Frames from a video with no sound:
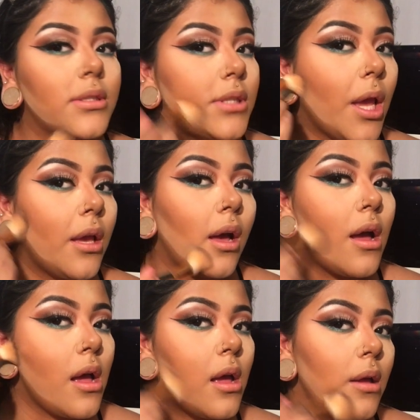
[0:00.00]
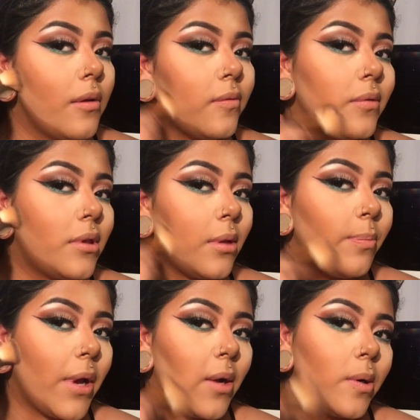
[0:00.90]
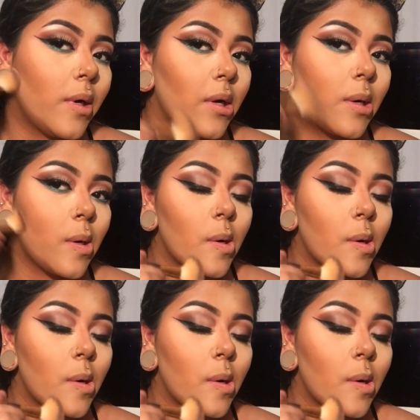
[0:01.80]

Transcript: take off the powder.